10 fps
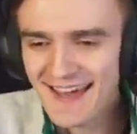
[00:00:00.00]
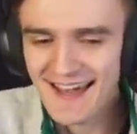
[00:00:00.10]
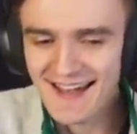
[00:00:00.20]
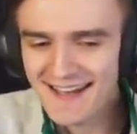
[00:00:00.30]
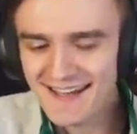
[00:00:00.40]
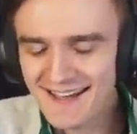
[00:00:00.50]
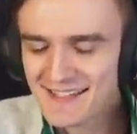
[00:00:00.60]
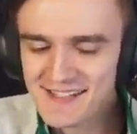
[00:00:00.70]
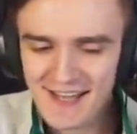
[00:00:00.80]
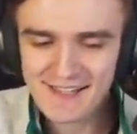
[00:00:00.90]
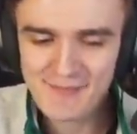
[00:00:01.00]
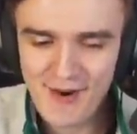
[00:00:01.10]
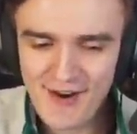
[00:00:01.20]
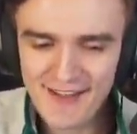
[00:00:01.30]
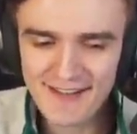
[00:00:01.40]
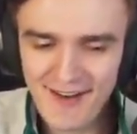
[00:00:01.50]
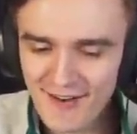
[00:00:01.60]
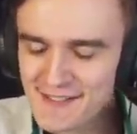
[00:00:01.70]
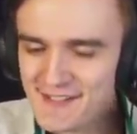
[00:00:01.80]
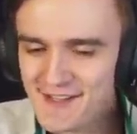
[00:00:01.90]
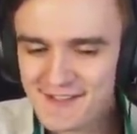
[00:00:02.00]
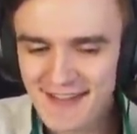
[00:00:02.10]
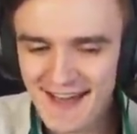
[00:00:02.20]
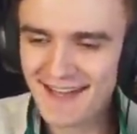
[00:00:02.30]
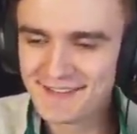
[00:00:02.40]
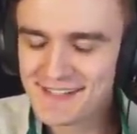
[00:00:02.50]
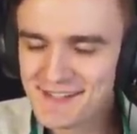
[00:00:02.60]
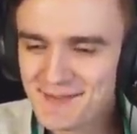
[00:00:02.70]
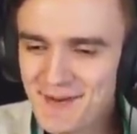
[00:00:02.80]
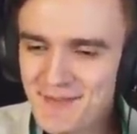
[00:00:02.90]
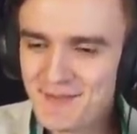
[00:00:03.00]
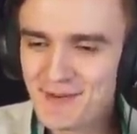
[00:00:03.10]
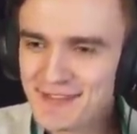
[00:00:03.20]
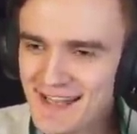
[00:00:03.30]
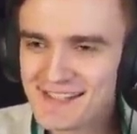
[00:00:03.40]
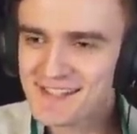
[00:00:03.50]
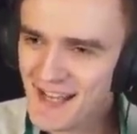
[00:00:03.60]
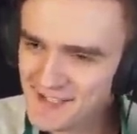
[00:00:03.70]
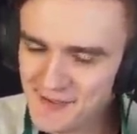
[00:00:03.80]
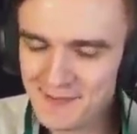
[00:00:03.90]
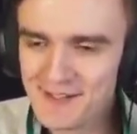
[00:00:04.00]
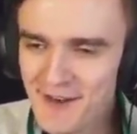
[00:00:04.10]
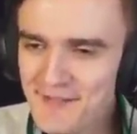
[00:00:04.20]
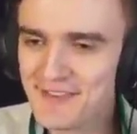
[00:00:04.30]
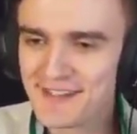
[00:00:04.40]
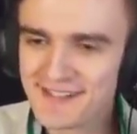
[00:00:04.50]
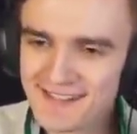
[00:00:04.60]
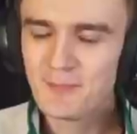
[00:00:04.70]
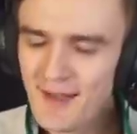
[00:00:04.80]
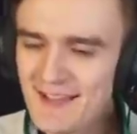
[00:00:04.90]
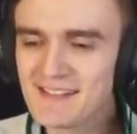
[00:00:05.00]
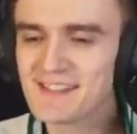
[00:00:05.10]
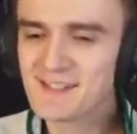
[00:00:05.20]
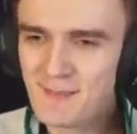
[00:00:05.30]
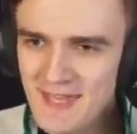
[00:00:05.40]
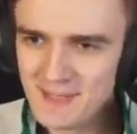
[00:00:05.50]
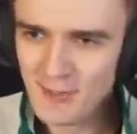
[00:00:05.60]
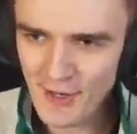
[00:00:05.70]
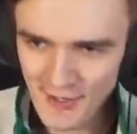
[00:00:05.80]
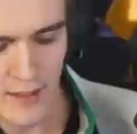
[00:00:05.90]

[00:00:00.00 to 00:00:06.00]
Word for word: at the chess bar in Oslo that we should vote for Botes, chess streamer of the year. Best speedrunner.